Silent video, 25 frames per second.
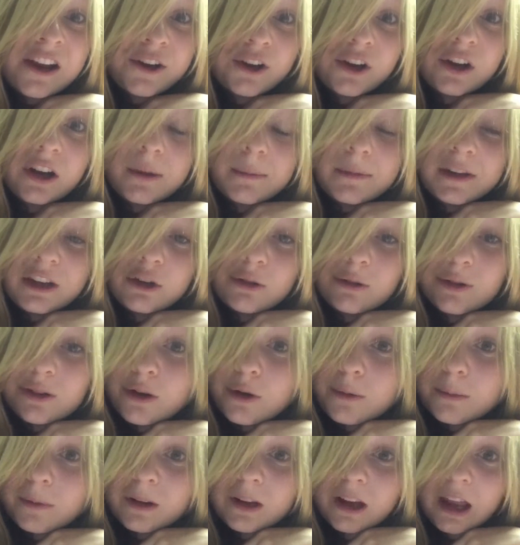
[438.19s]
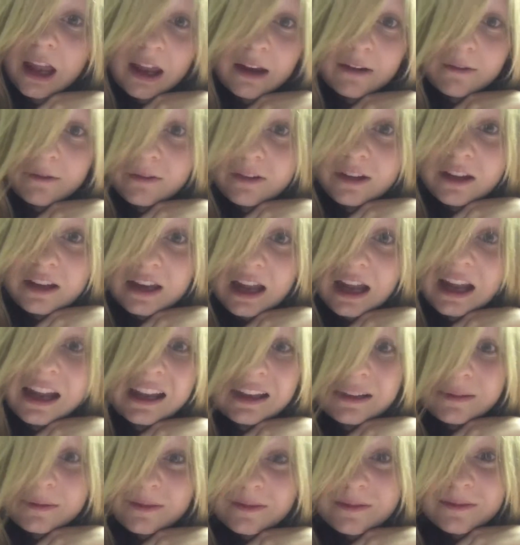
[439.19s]
you're gonna be doing homework every
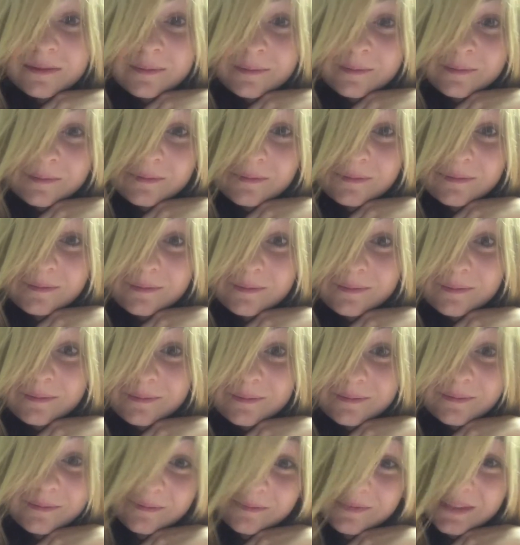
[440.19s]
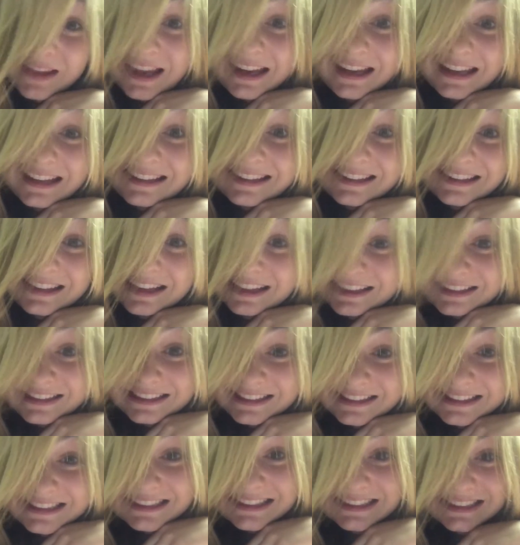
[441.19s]
night. And it
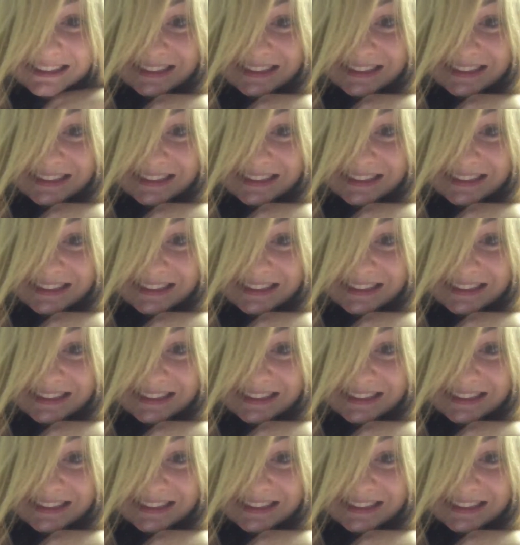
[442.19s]
sucks.